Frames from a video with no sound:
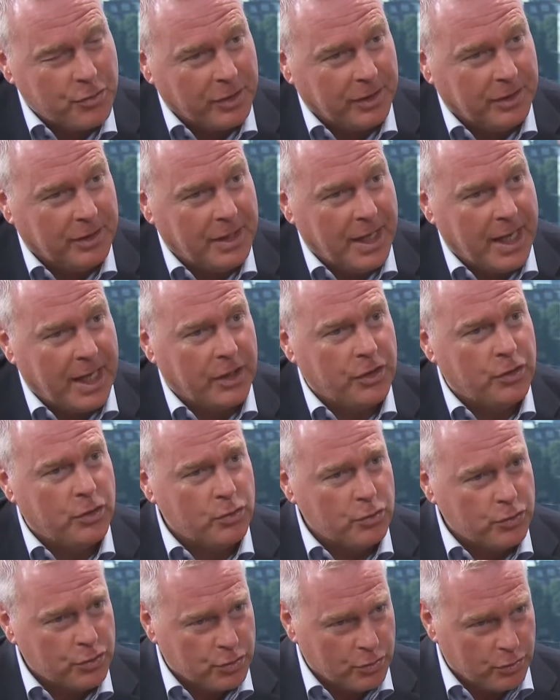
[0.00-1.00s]
in the day,
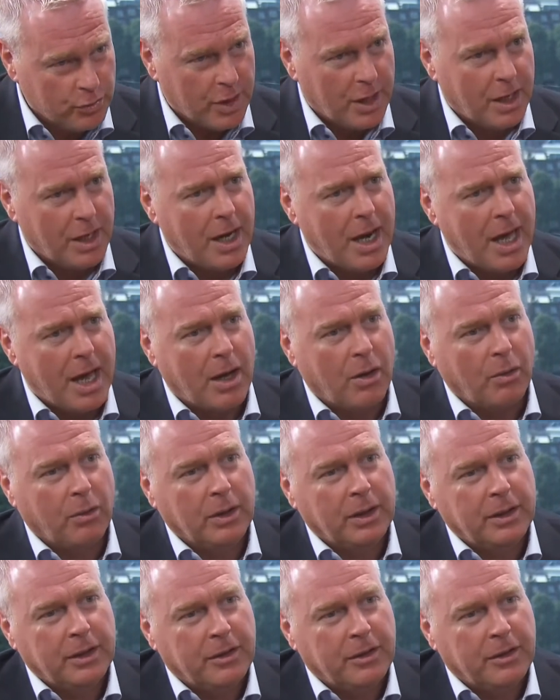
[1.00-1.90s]
you should allow